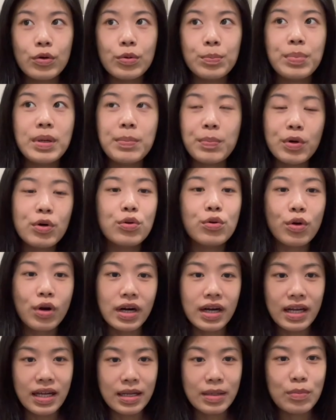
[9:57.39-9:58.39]
people who are
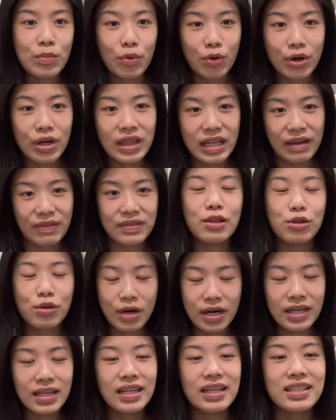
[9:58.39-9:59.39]
in more
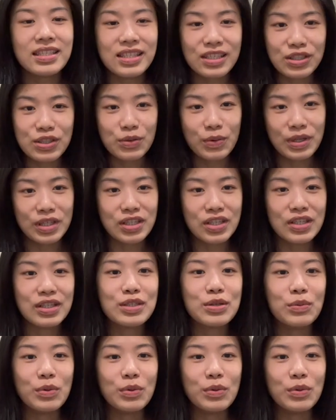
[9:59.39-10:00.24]
life-threatening situations